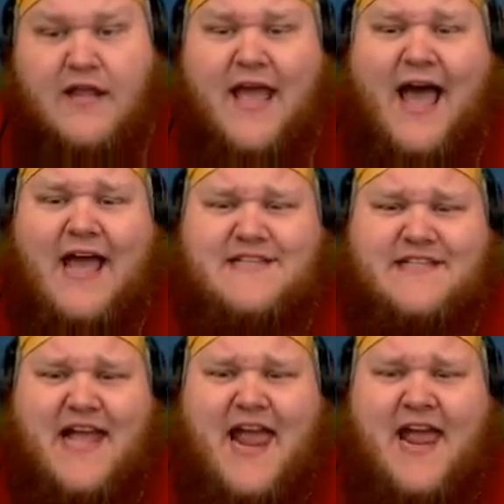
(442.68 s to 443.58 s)

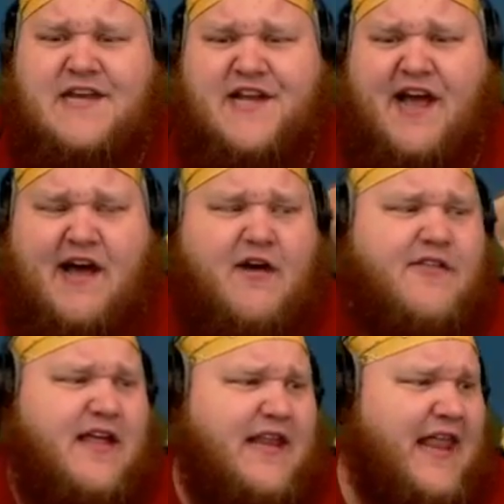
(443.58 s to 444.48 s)
Guys, land
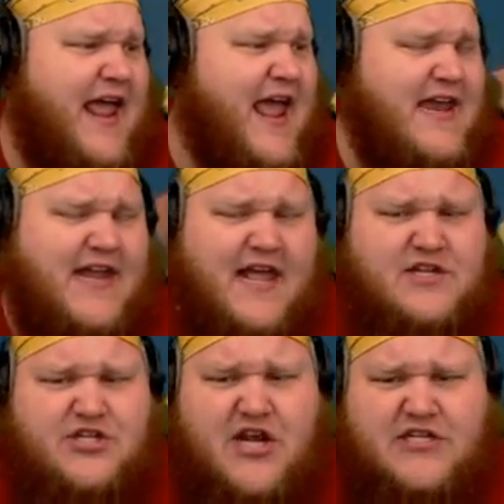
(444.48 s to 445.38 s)
ho! The land
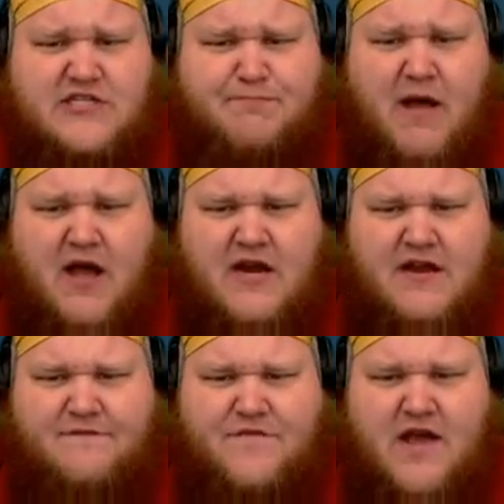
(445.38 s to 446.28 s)
has just spawned
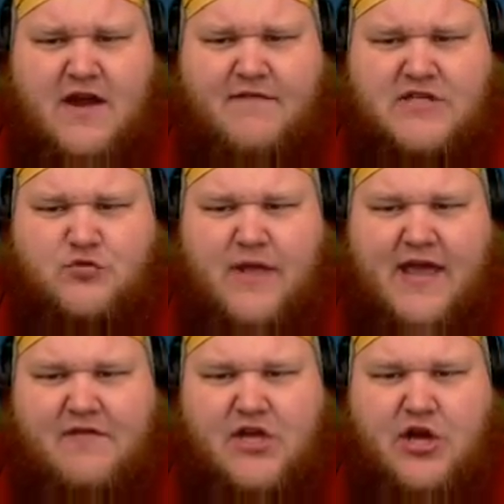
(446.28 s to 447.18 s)
in front of us. We
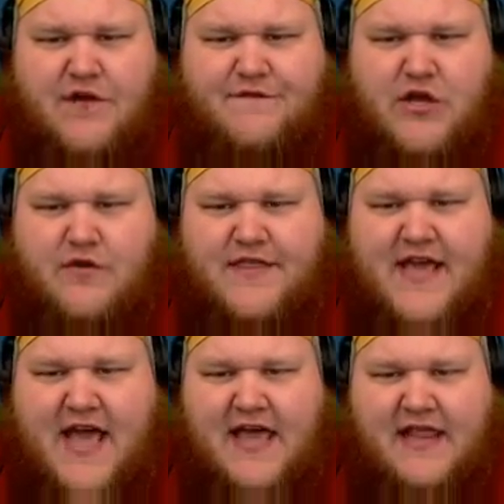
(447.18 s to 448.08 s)
have a good view of
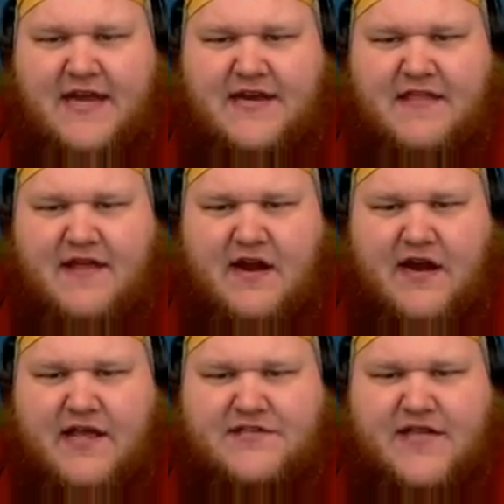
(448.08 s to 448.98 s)
the island. There
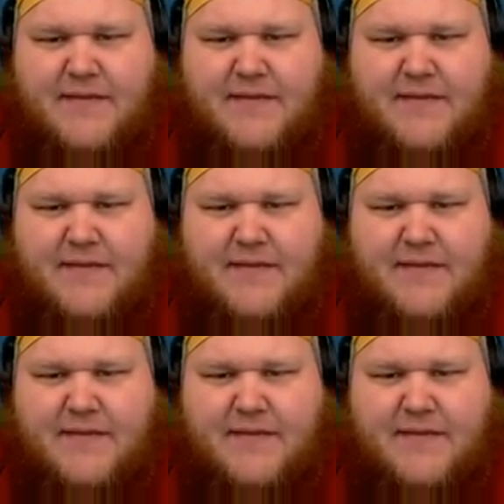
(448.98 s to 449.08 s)
it is.